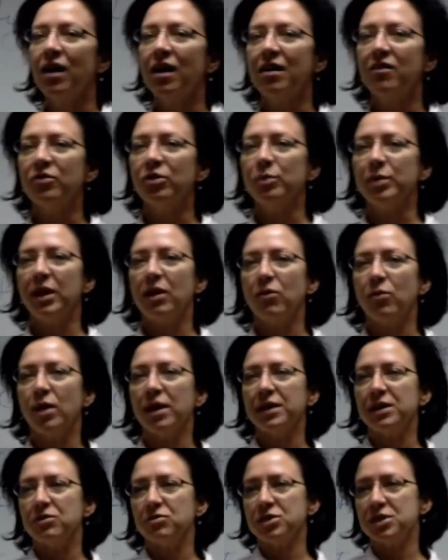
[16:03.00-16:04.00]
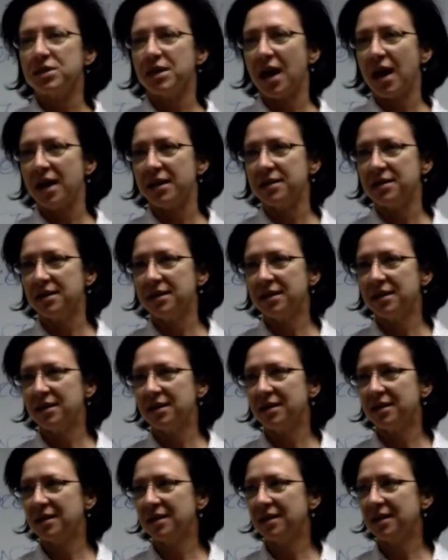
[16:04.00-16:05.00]
love about what you said,
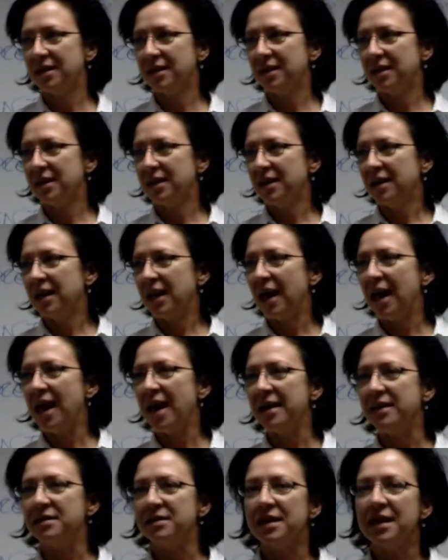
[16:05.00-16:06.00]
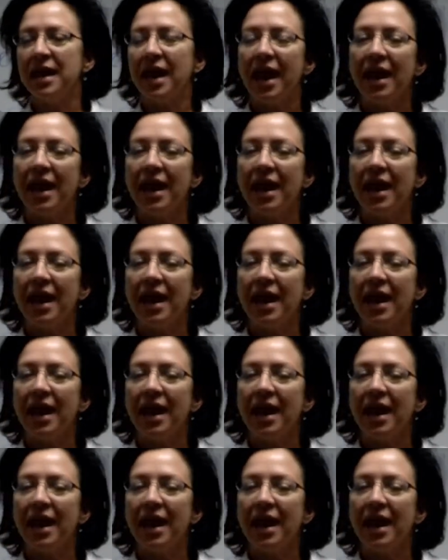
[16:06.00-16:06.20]
and